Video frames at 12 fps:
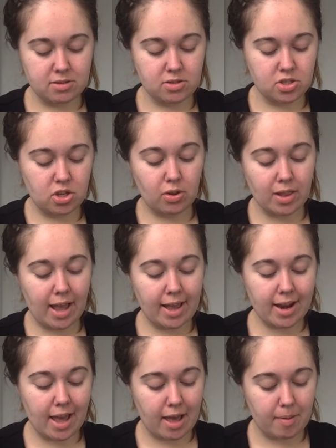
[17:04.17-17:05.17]
so line
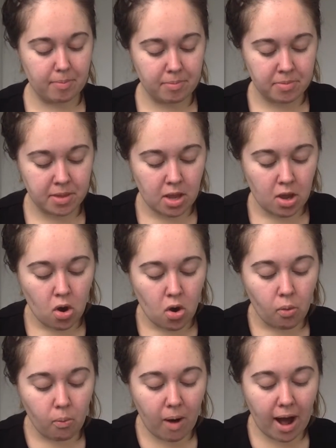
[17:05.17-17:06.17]
M,
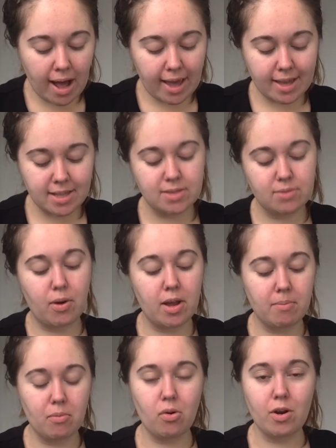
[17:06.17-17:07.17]
y is
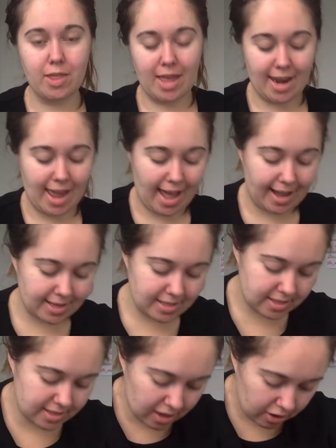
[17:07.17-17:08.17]
1 more than x.
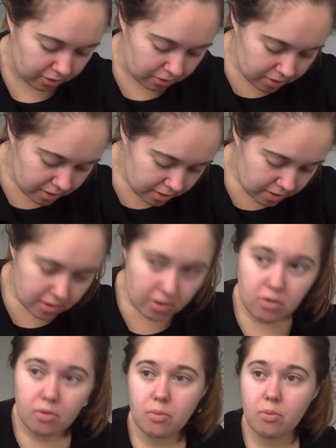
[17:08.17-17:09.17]
So
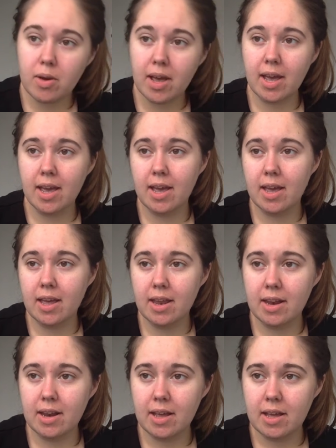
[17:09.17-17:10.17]

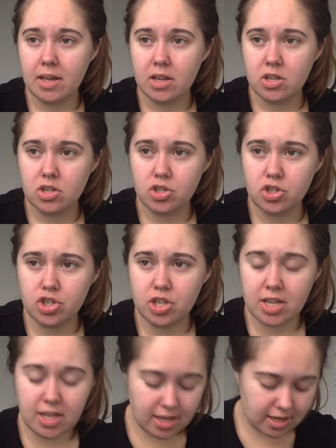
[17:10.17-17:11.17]
when
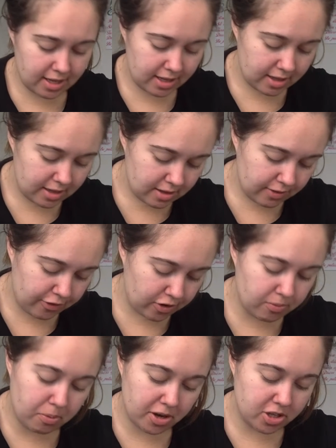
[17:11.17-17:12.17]
G, for
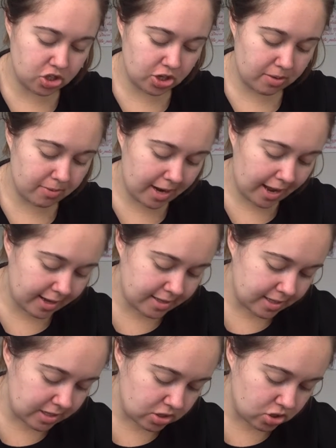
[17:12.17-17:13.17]
point G, when x
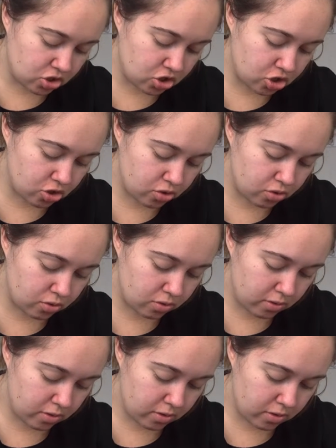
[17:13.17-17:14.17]
is 2,
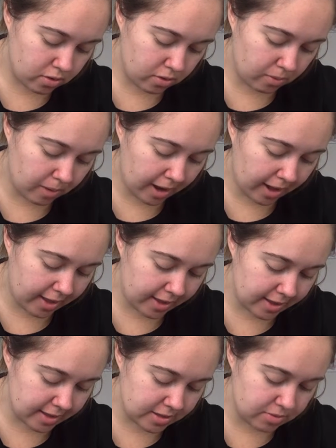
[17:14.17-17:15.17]
y
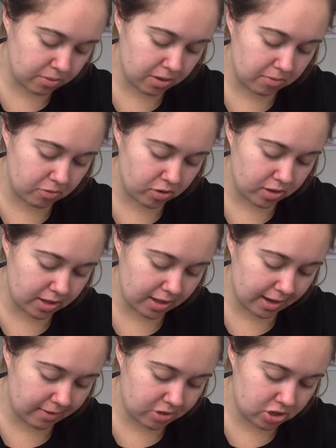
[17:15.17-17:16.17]
is 1 more than
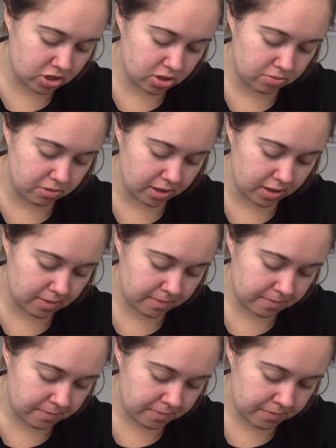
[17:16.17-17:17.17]
that, which is 3.
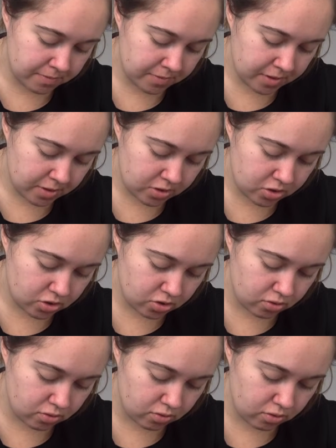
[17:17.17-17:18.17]

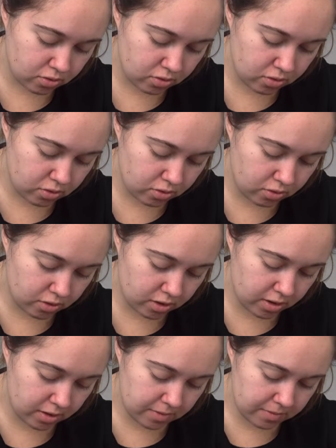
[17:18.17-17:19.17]
2, 3.